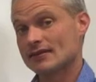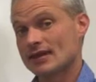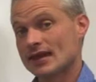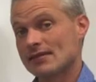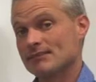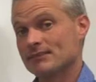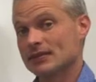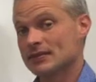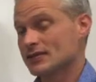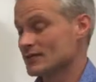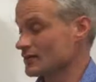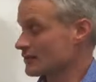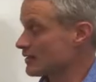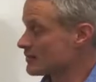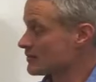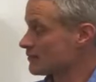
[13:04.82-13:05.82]
that, because
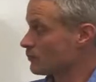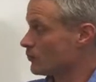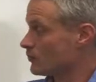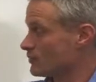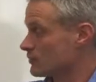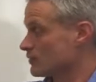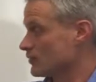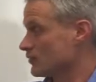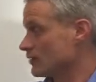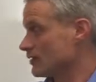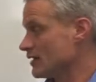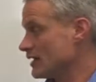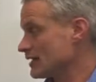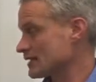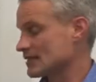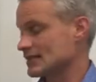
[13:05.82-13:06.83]
it doesn't want to
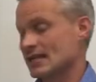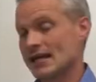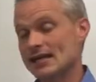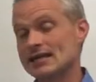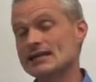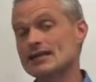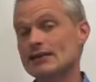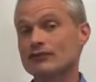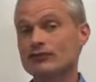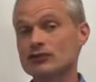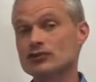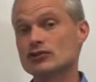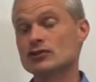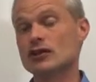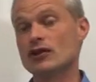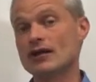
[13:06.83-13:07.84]
stay in there for
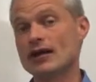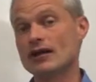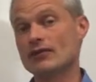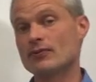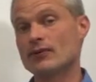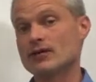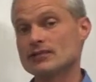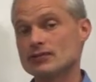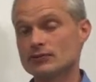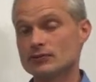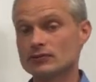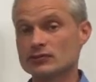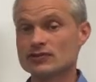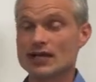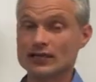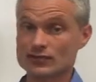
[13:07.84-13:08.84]
too long, otherwise it will
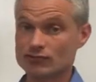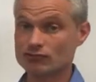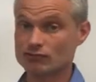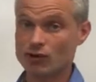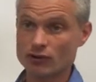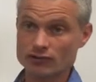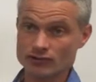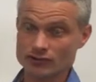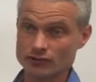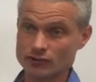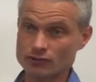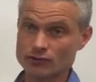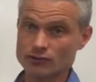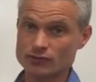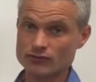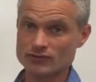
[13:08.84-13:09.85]
start to rot and
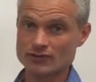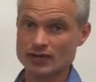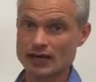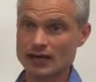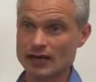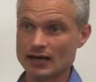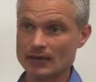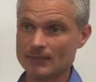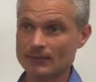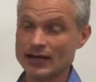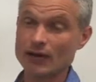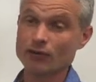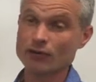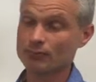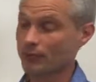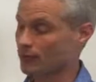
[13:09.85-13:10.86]
cause
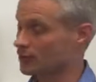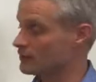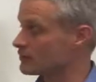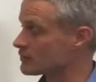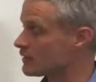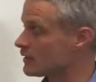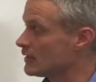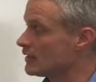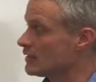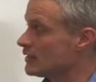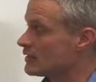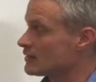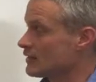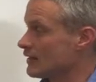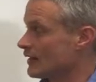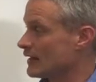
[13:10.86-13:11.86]
health problems.
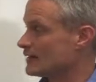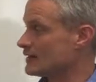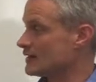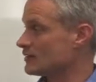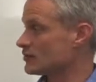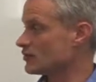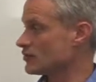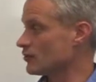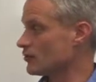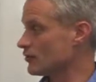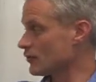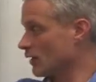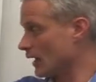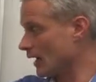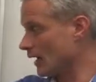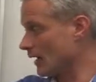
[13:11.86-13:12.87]
So they tend
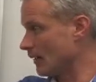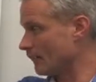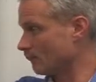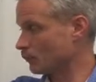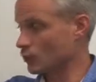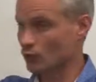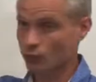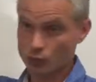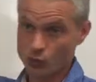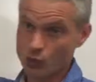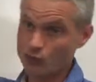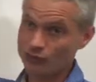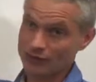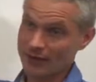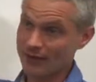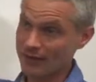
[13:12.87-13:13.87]
to
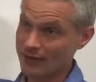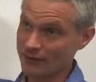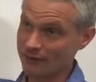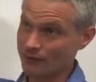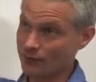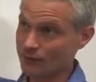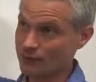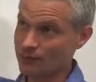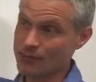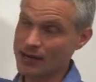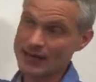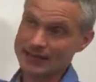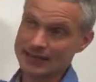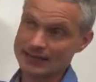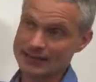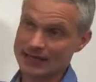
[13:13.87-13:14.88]
wolf down their food,
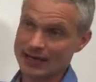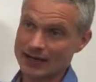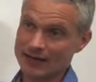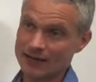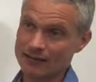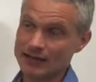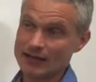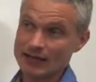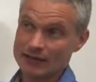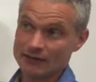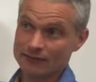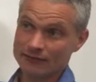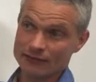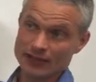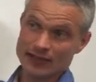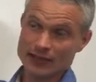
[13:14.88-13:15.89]
break it down
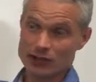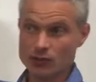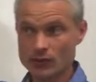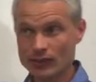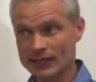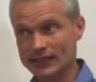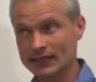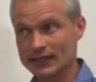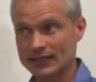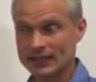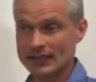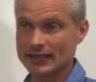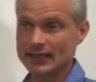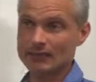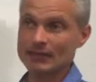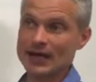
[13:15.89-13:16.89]
fairly quickly,
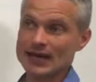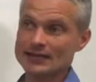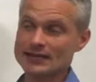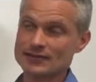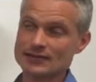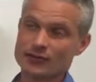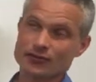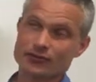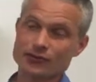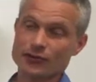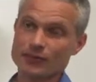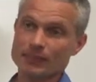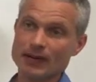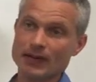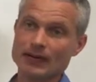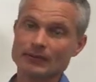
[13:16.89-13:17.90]
and it passes through.
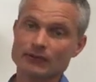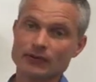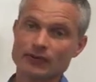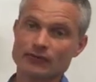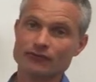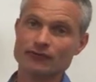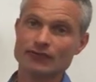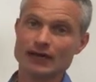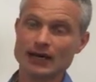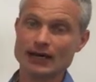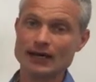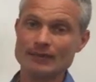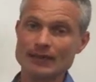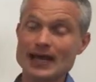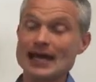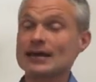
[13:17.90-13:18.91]
But with
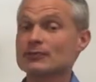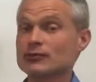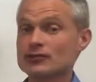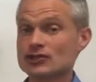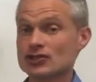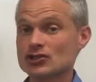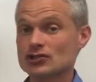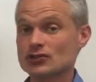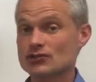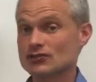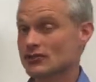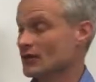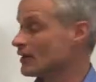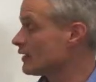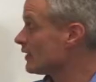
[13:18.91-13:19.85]
animal tissues,